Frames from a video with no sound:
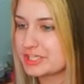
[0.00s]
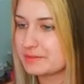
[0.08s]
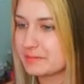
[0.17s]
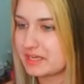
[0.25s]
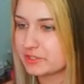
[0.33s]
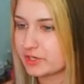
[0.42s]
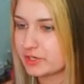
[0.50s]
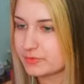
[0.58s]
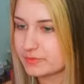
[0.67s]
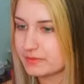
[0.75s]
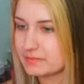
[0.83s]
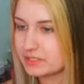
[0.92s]
the minecart with
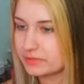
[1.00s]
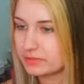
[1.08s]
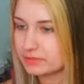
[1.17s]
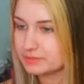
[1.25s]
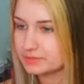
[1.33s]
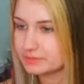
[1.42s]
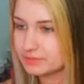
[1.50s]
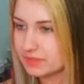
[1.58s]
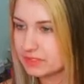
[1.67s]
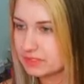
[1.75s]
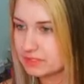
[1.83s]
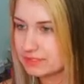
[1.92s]
my beetle.
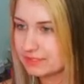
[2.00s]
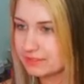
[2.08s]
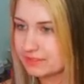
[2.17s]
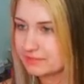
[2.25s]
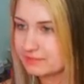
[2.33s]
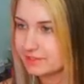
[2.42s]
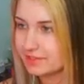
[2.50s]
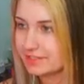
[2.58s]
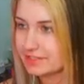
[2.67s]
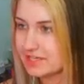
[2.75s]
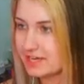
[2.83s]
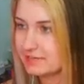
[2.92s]
I feel like that's
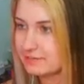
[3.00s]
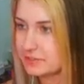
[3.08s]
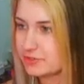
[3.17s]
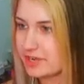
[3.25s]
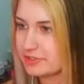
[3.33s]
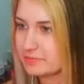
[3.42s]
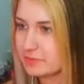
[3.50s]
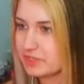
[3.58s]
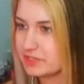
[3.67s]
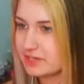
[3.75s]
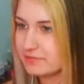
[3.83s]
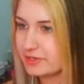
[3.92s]
kind of a stretch, but
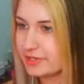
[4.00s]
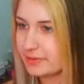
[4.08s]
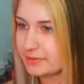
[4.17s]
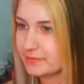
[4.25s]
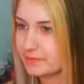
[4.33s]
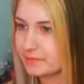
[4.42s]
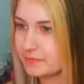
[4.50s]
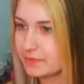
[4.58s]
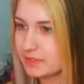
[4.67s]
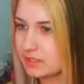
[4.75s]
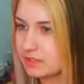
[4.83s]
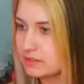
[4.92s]
you never know.
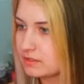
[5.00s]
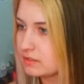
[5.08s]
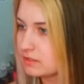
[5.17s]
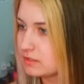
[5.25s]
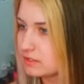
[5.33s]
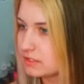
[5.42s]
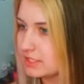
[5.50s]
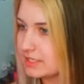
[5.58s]
You